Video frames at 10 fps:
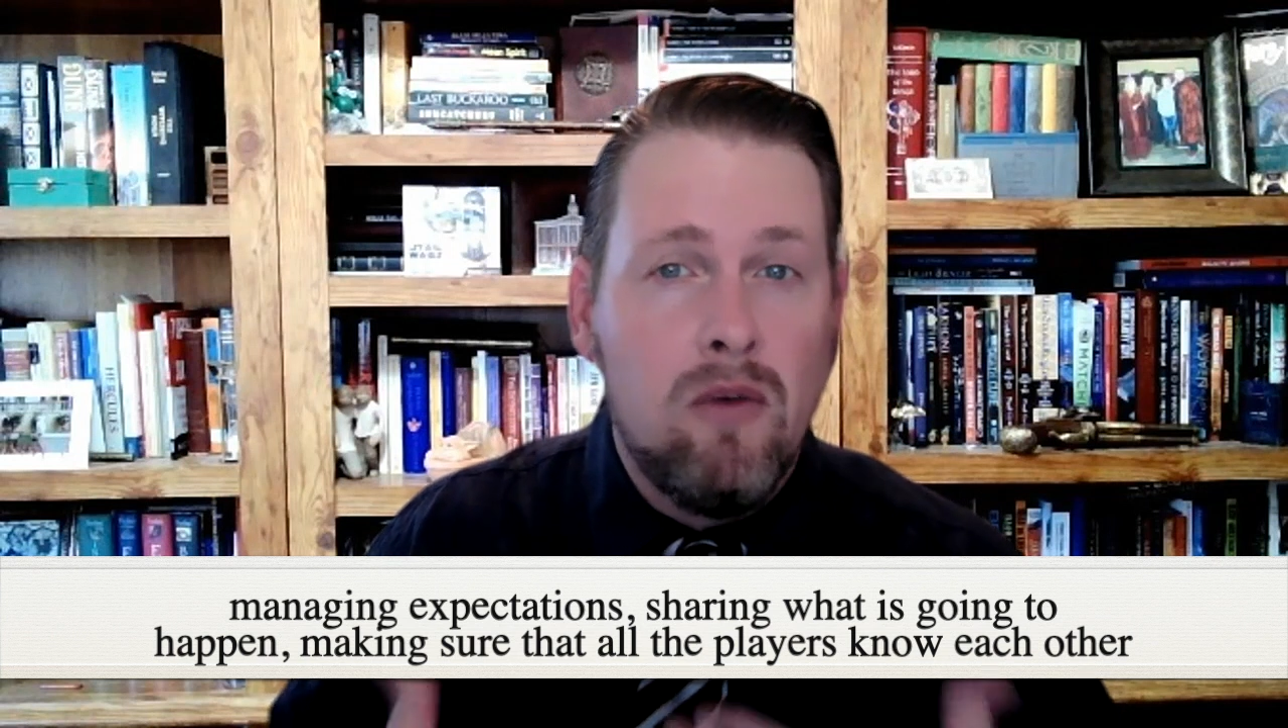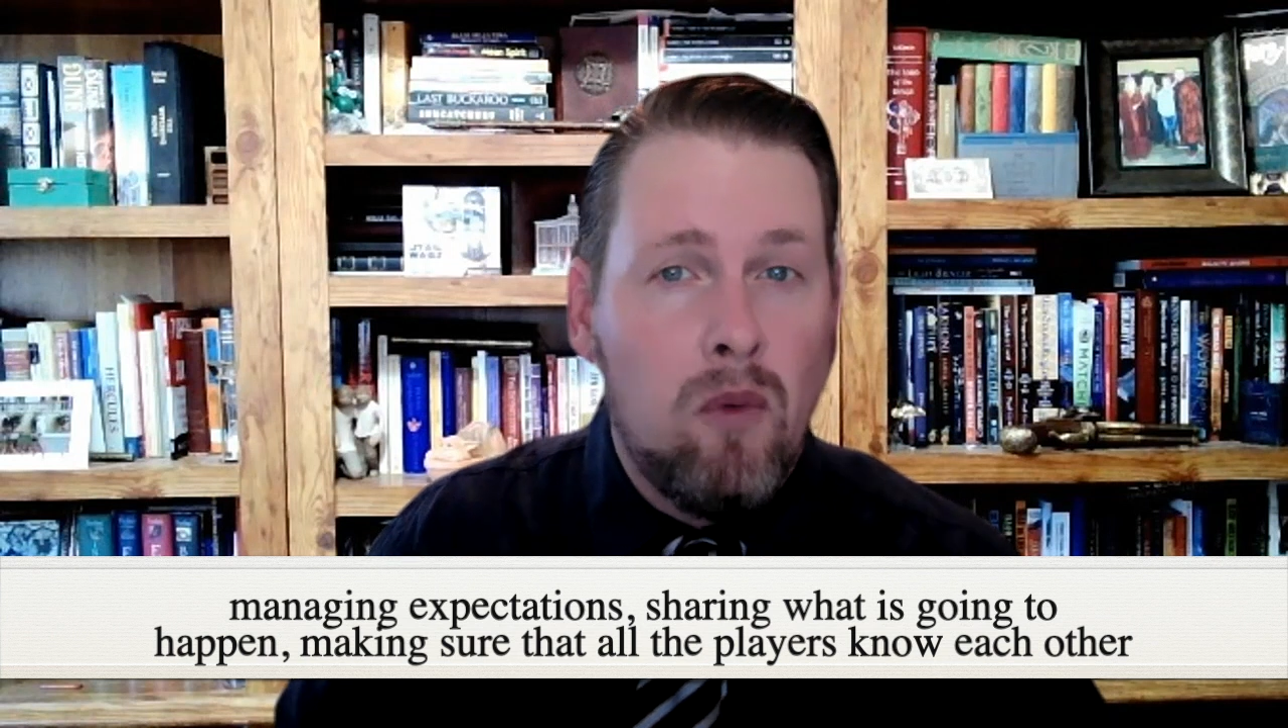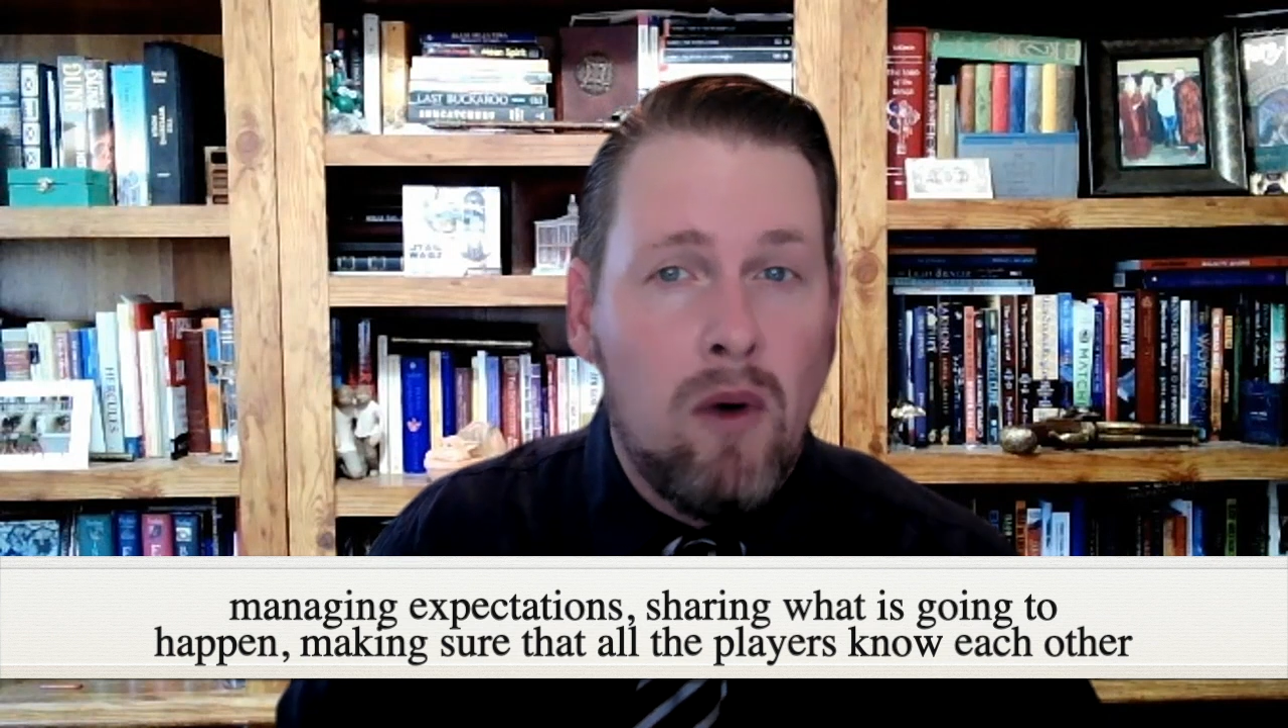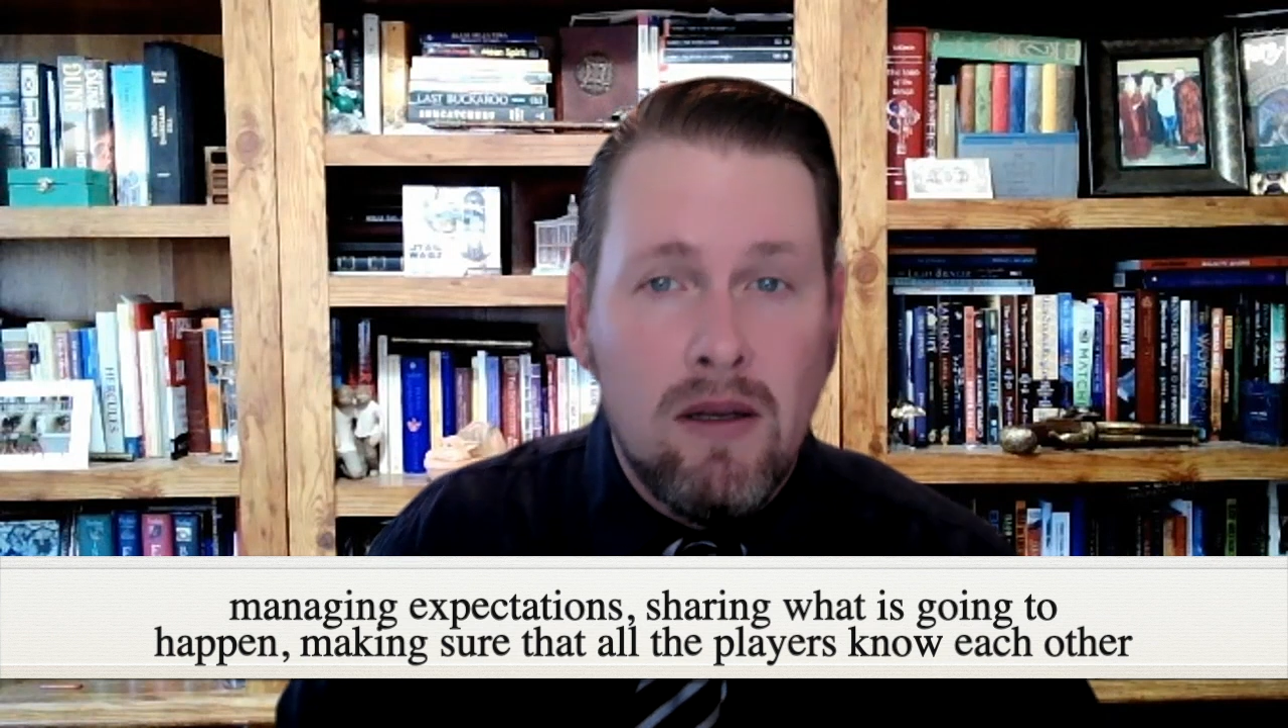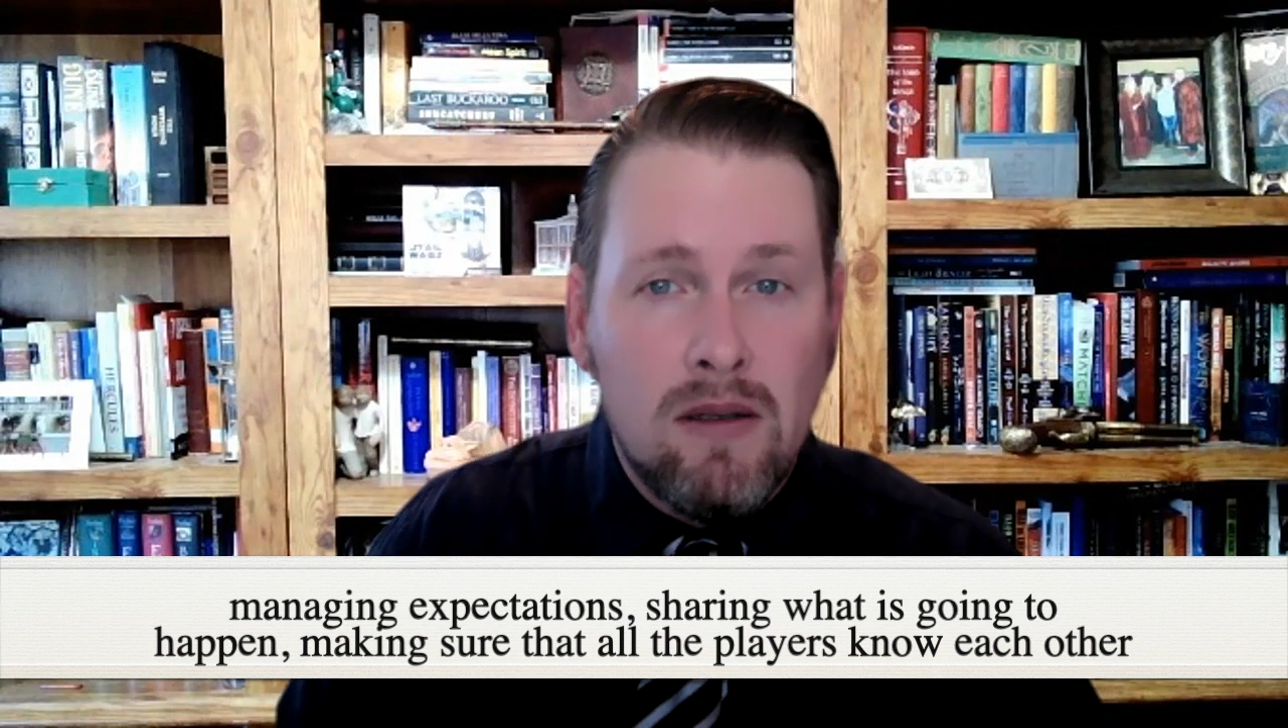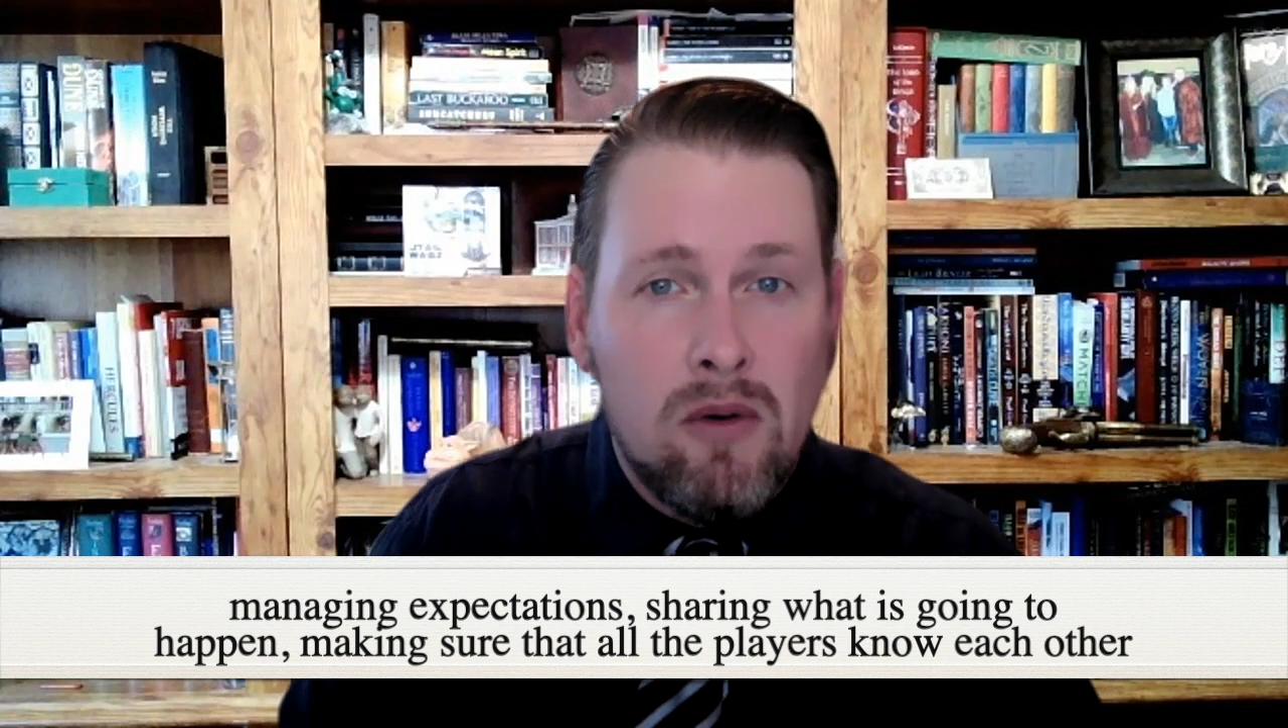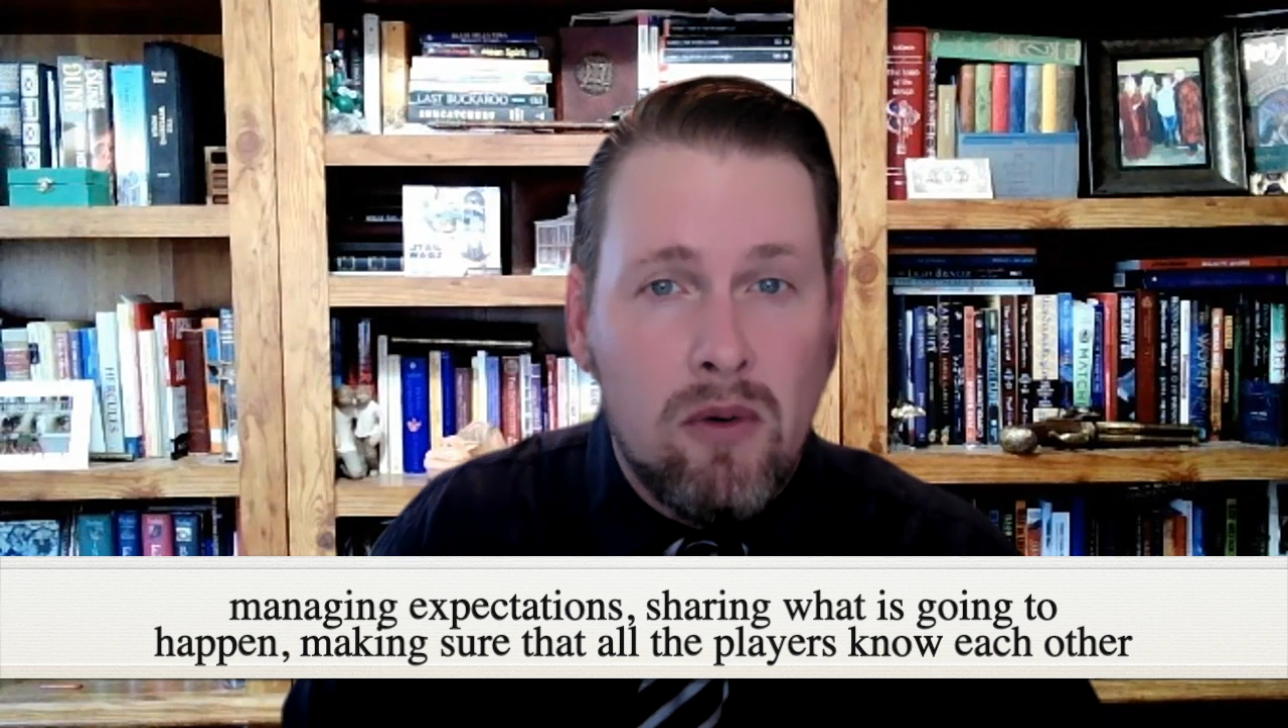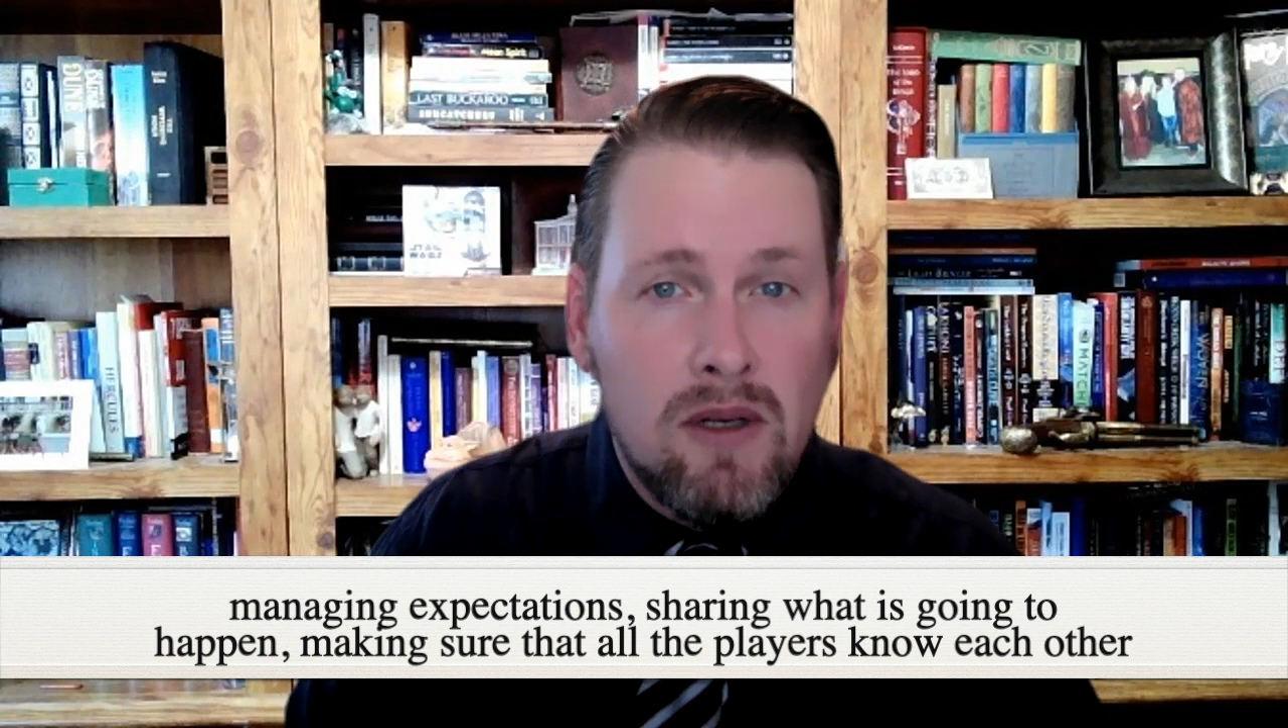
what is going